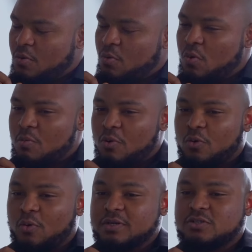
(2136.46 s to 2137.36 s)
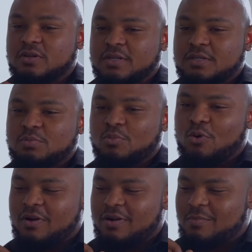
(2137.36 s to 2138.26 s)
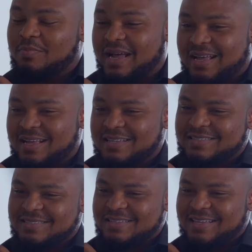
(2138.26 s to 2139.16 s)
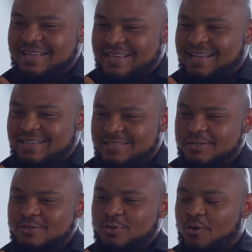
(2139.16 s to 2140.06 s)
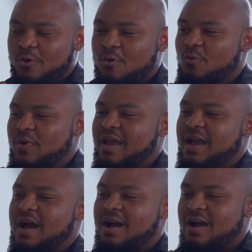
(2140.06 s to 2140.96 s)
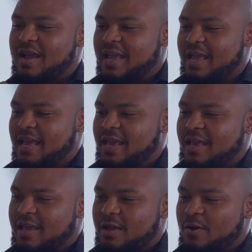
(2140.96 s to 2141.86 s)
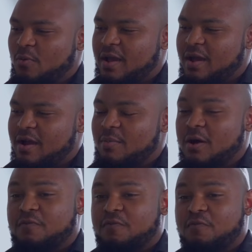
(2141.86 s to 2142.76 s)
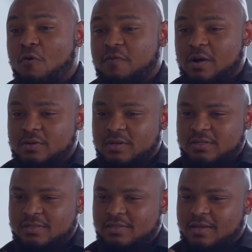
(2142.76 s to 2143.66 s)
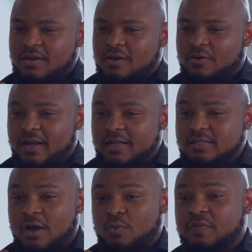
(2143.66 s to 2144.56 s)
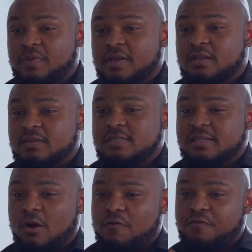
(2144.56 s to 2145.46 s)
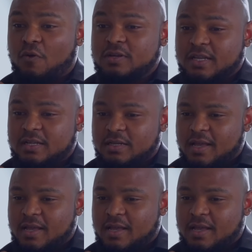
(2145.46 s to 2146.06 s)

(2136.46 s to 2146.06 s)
one more question is more bias. Yes, so we are about 4 founders, right? And we've been self-funding